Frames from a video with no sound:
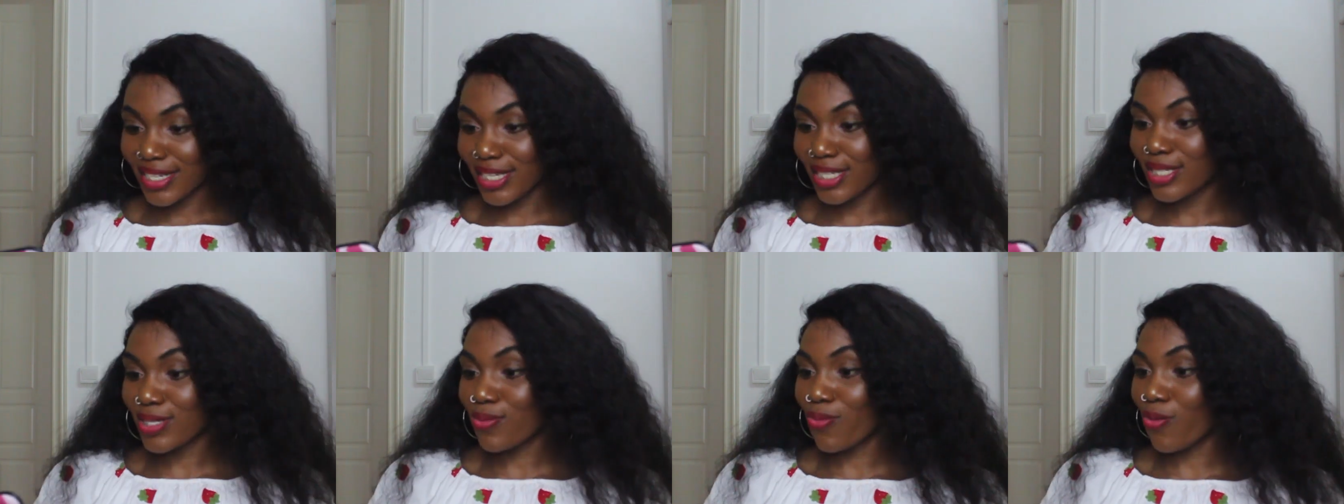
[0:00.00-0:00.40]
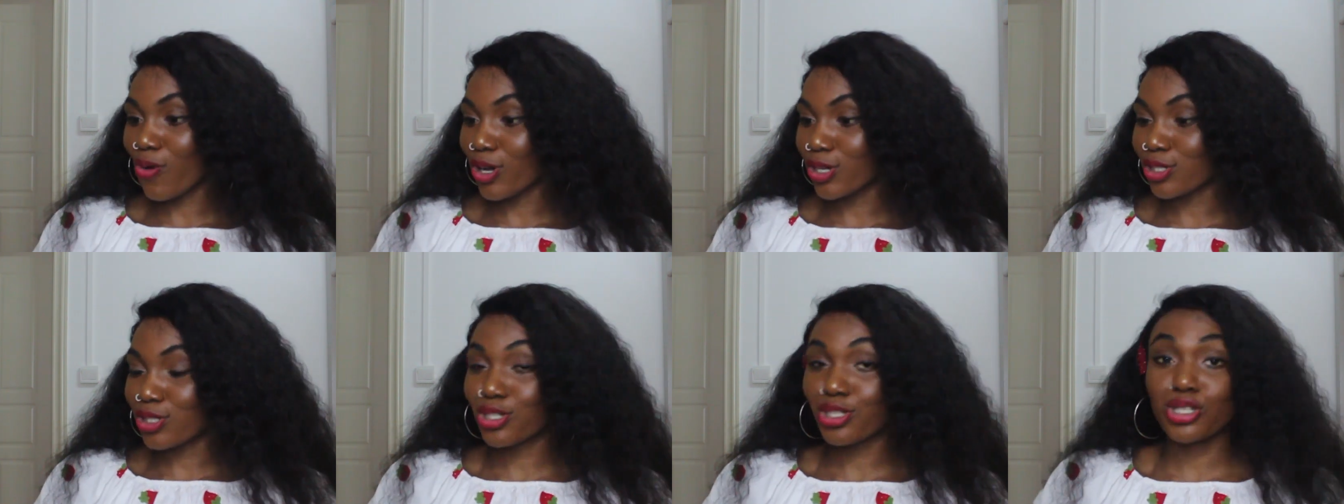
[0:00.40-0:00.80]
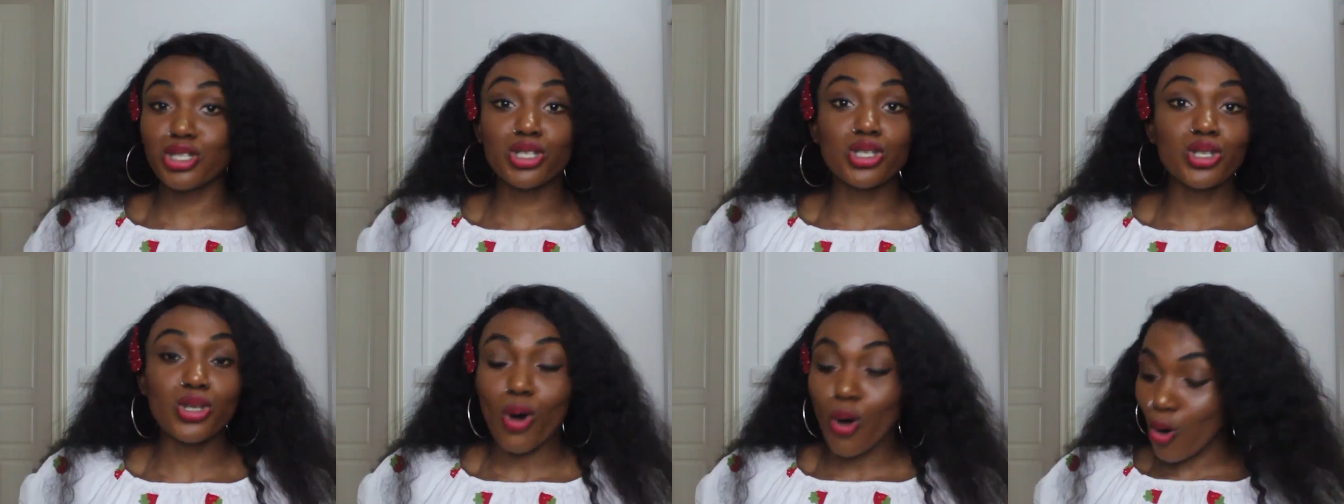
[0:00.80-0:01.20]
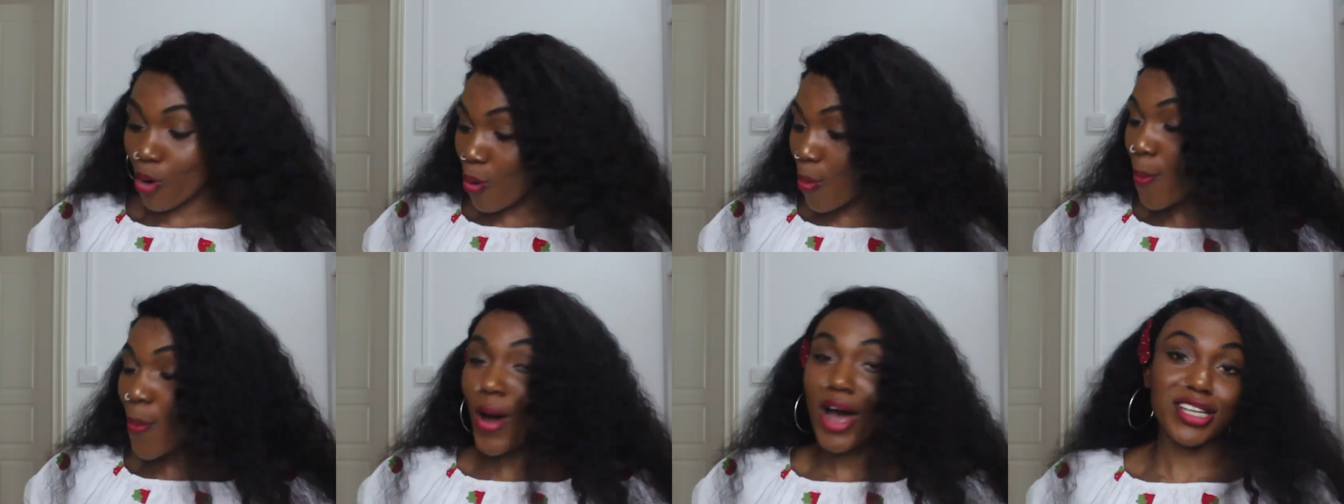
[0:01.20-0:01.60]
This was
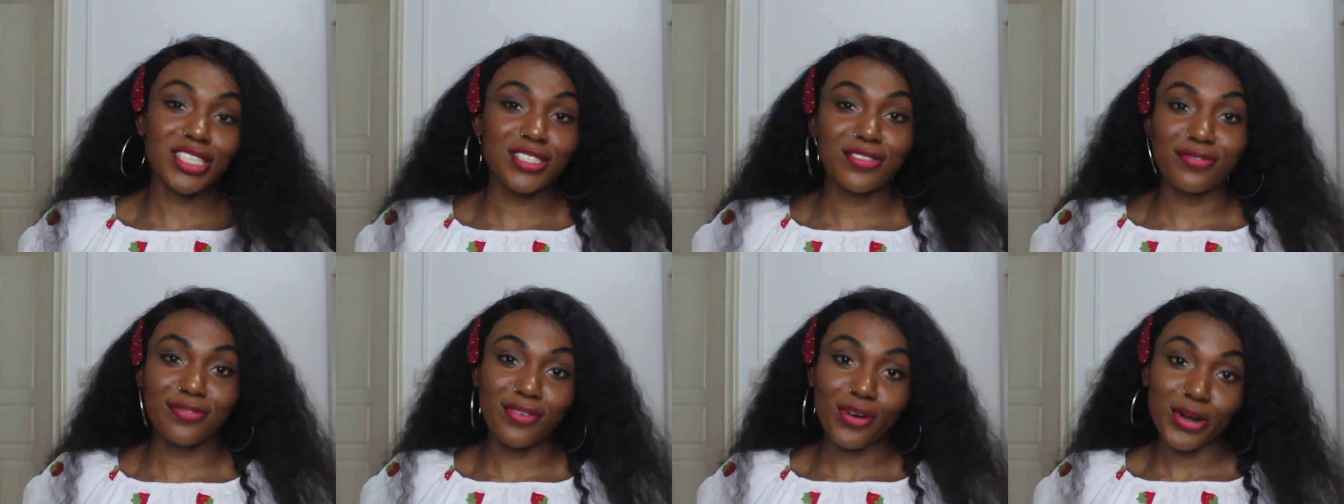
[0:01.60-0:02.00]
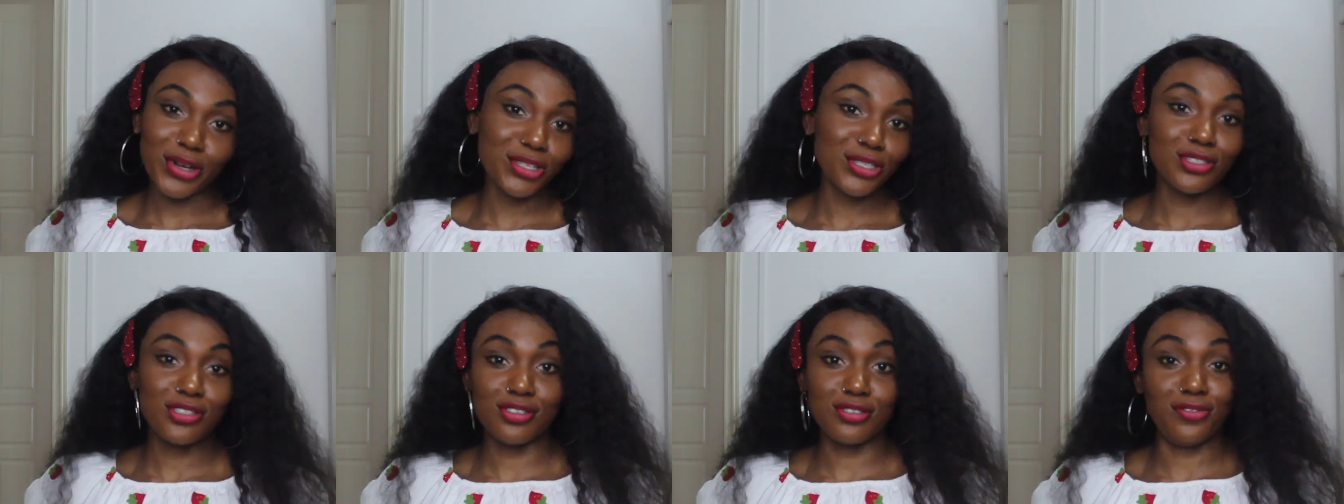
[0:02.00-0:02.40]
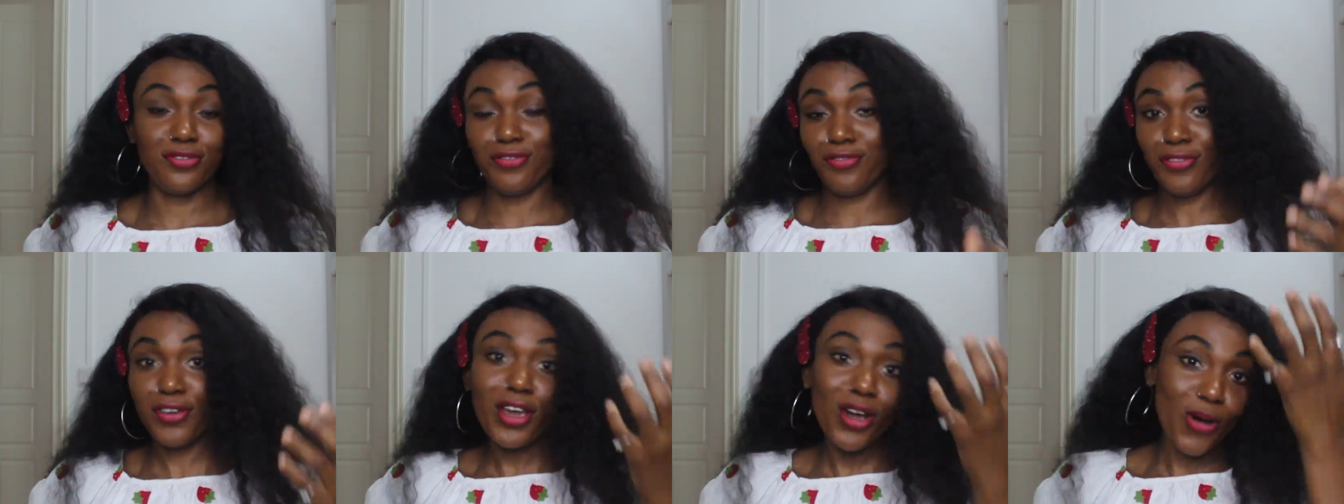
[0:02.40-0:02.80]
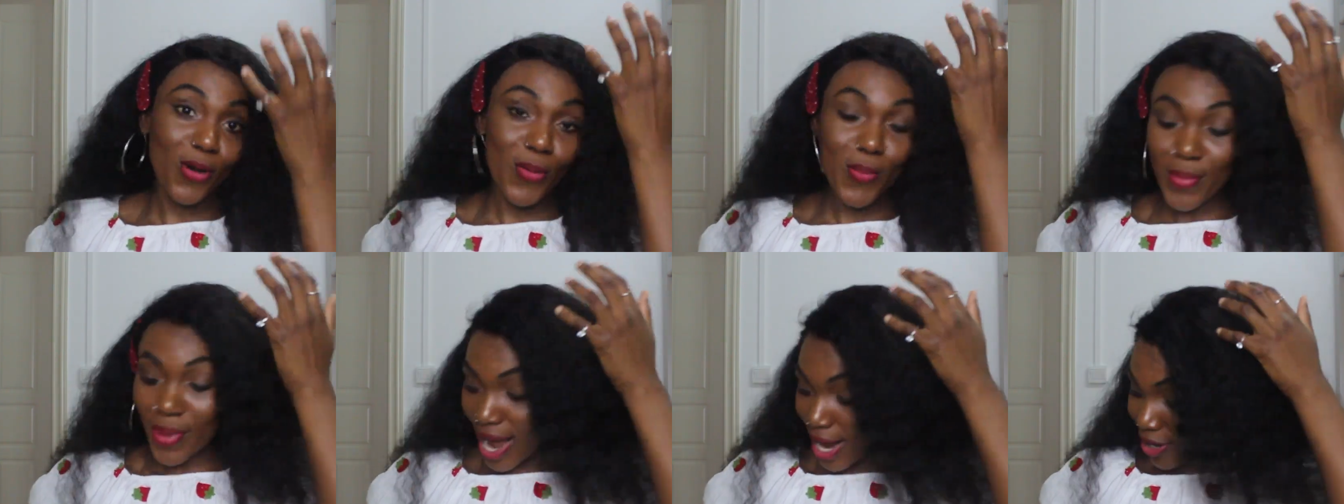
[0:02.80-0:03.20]
so much fun to
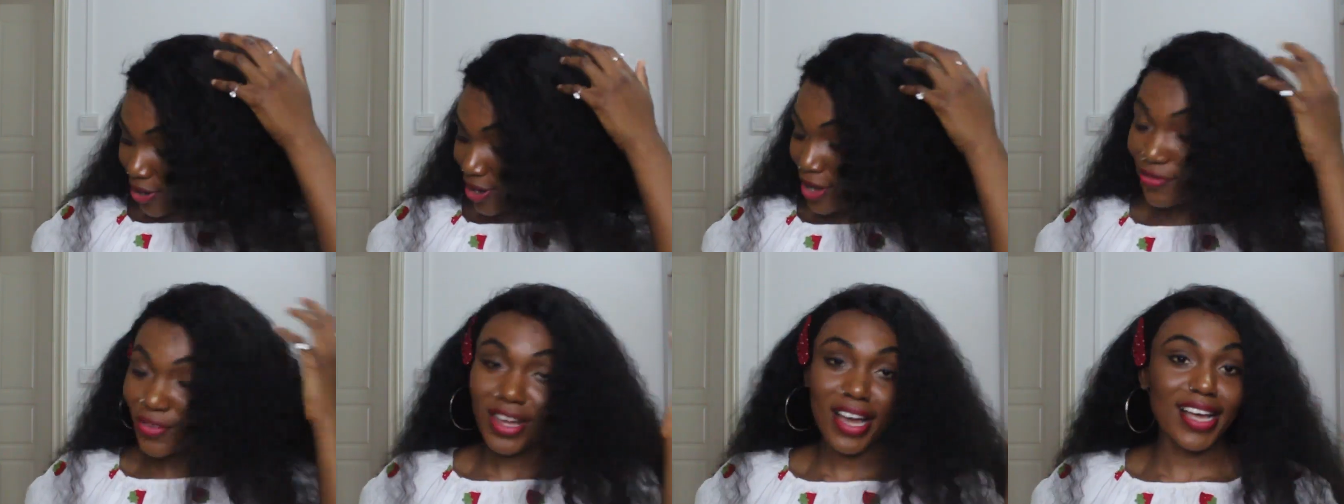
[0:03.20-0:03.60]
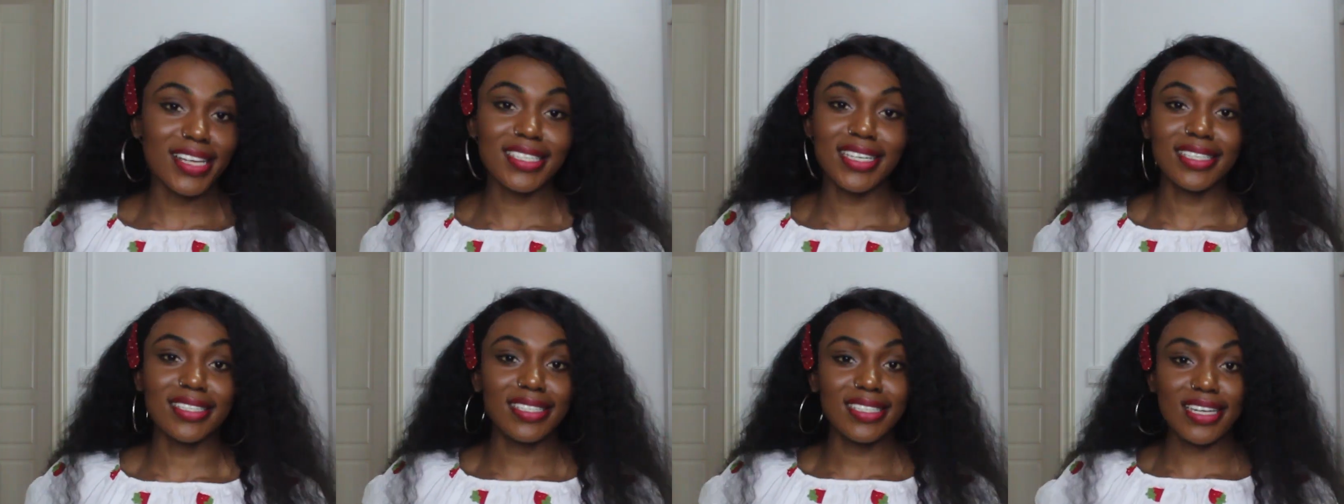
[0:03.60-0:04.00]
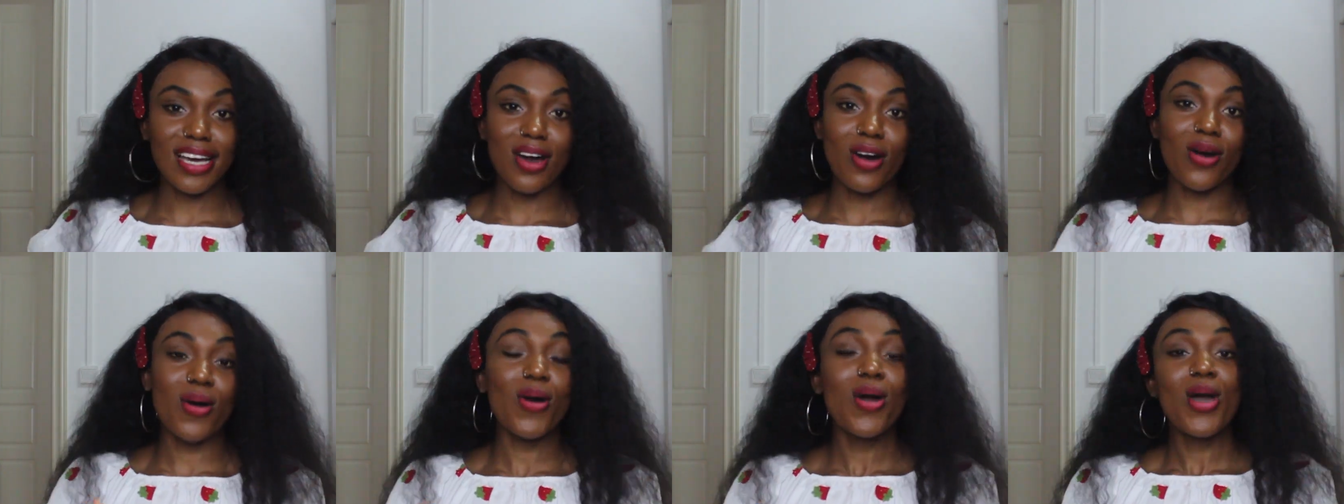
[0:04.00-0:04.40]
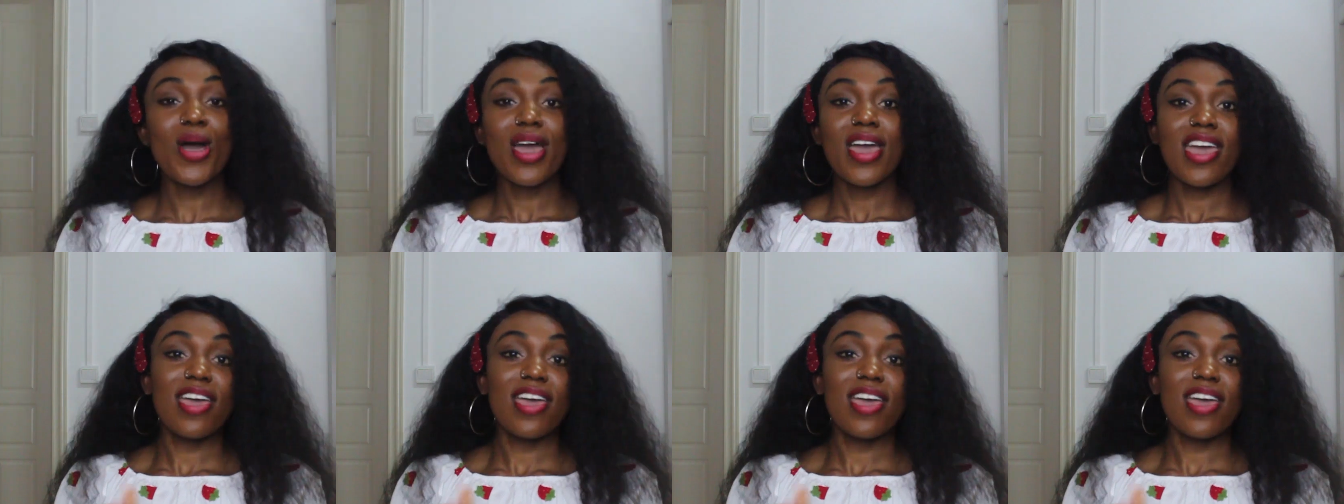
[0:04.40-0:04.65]
film. I don't know if you guys can tell.